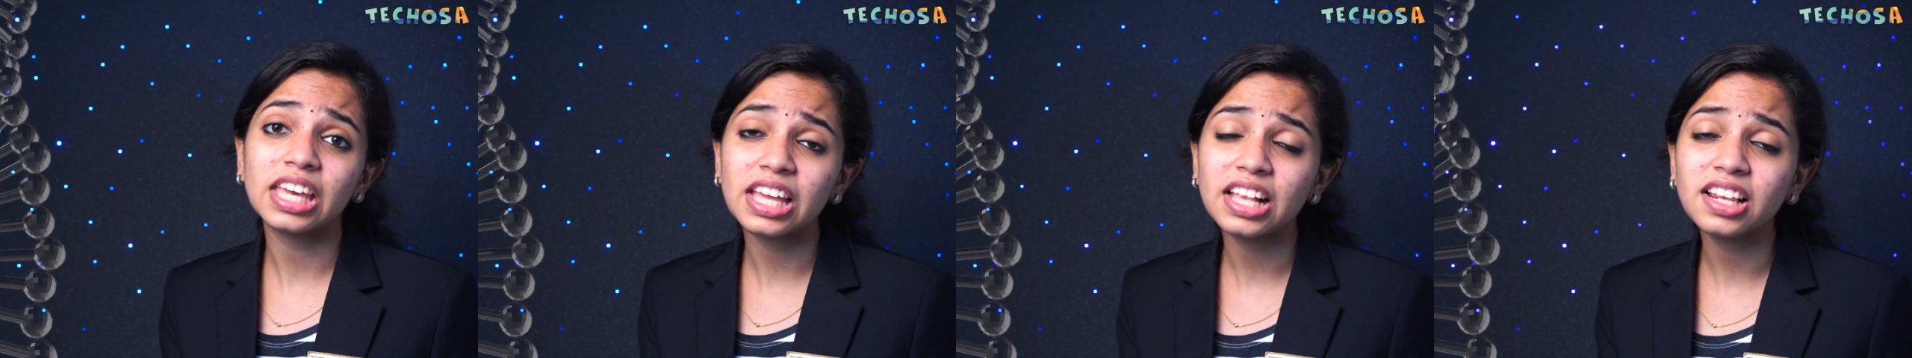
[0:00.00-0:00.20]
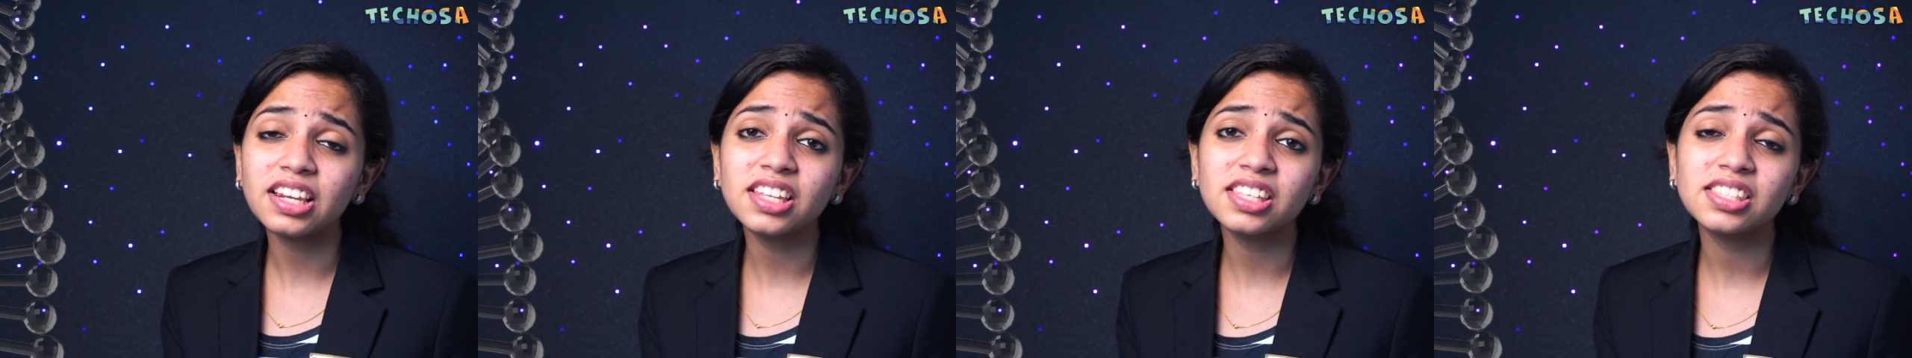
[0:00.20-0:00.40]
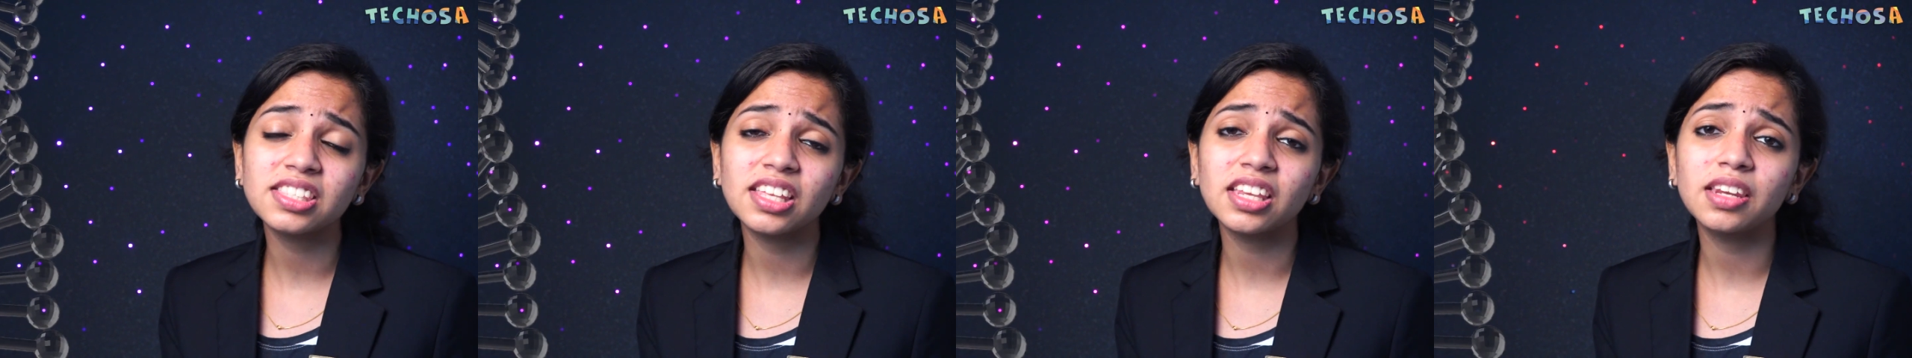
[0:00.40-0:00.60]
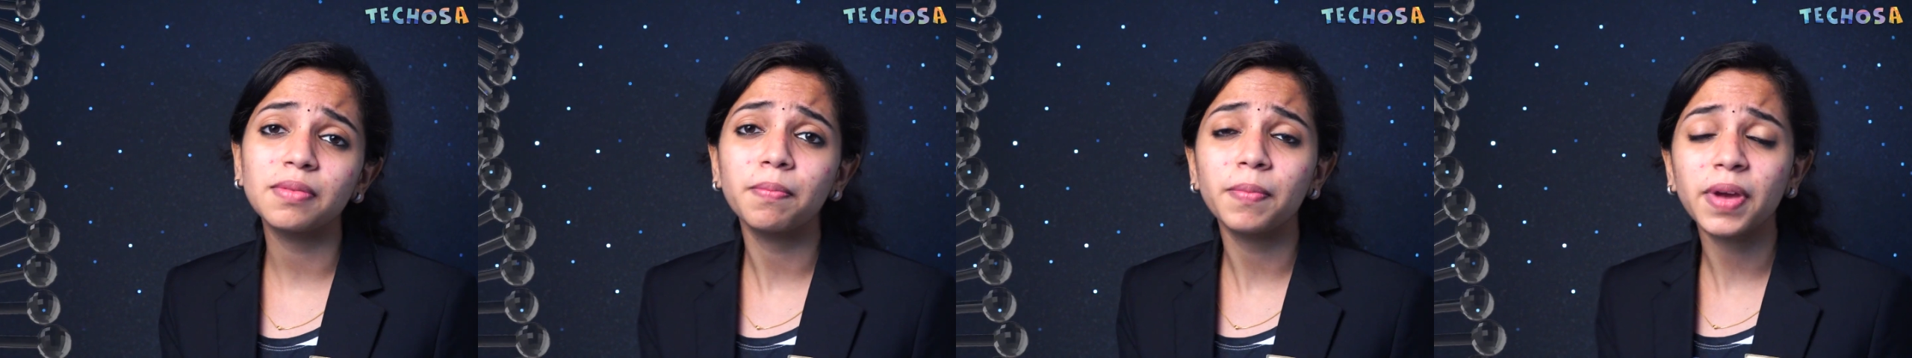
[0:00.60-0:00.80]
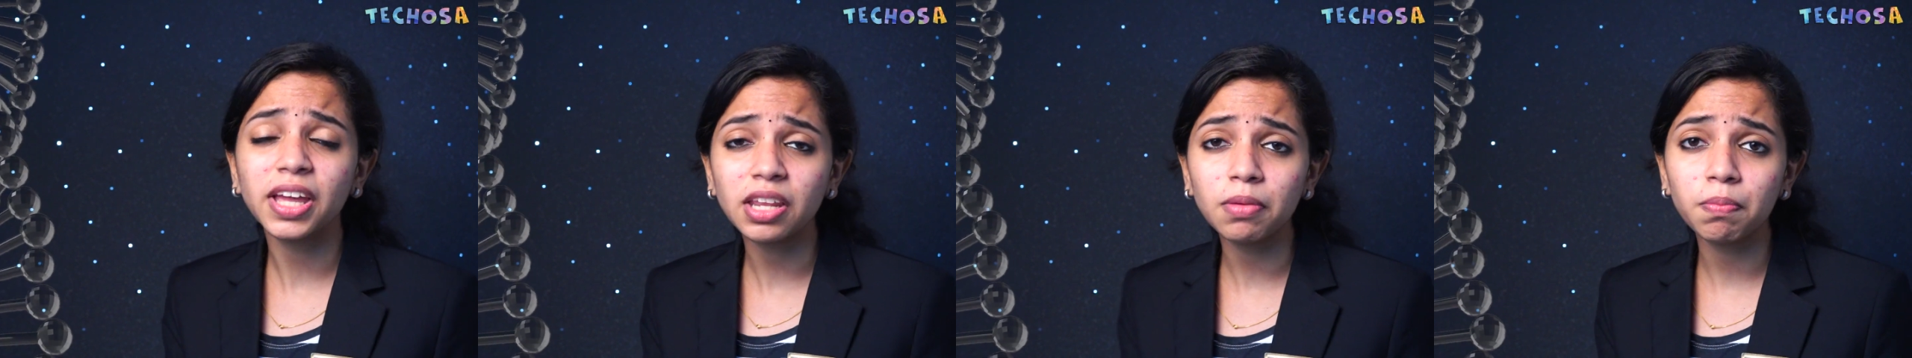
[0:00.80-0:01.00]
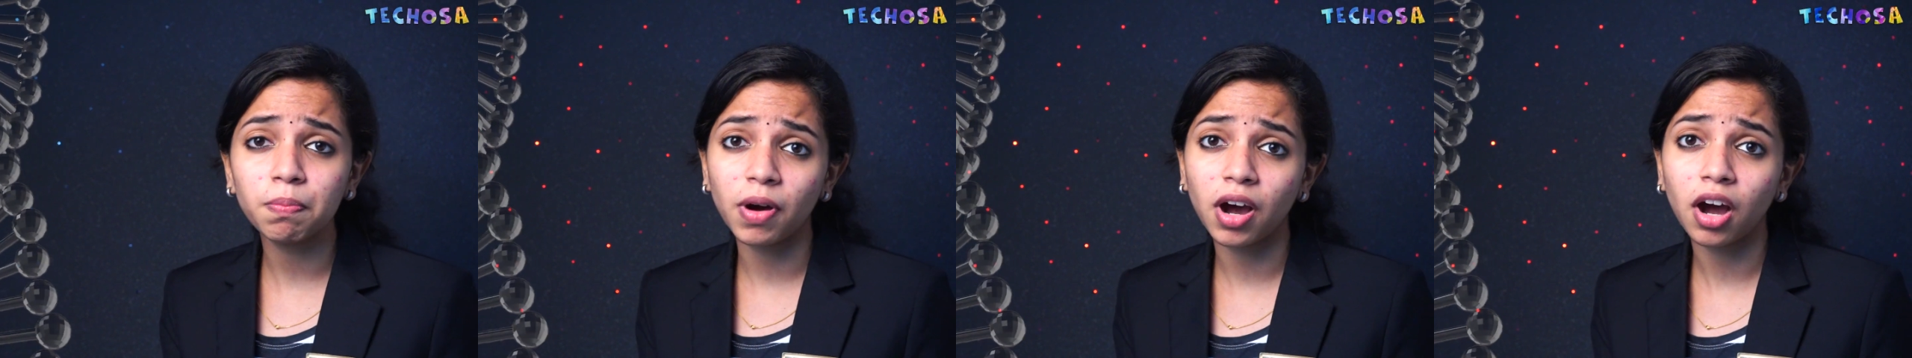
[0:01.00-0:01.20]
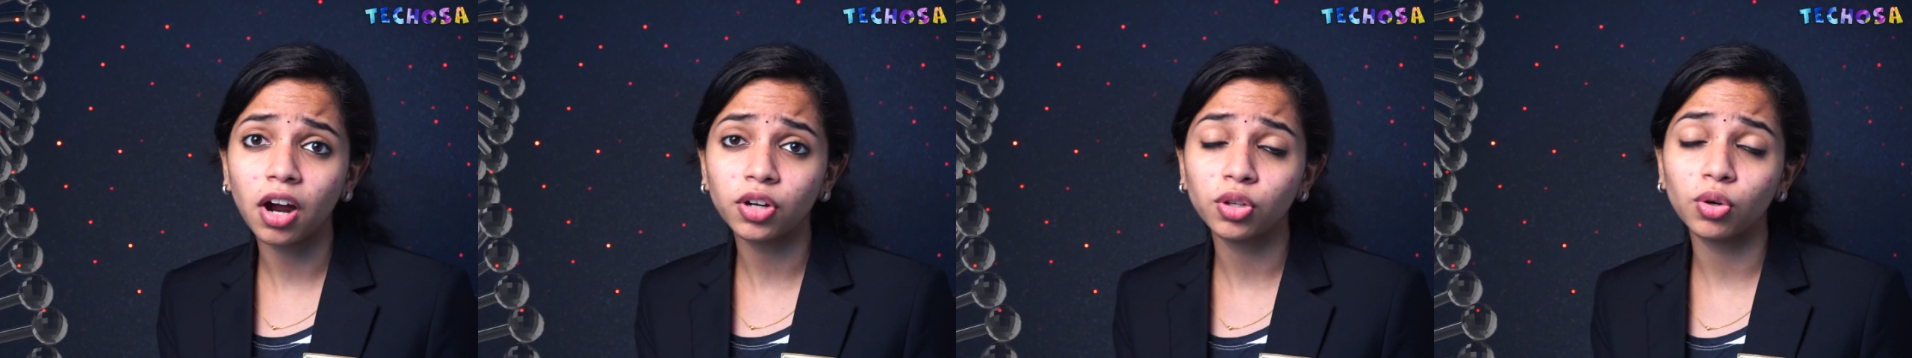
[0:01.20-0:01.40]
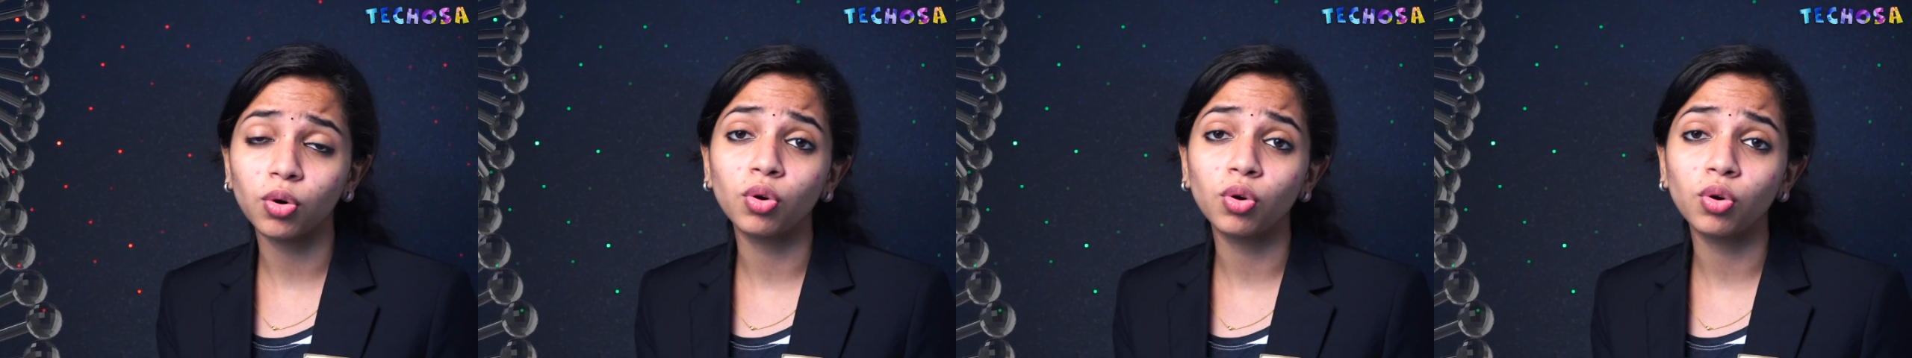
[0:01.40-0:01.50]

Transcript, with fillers: illness in many part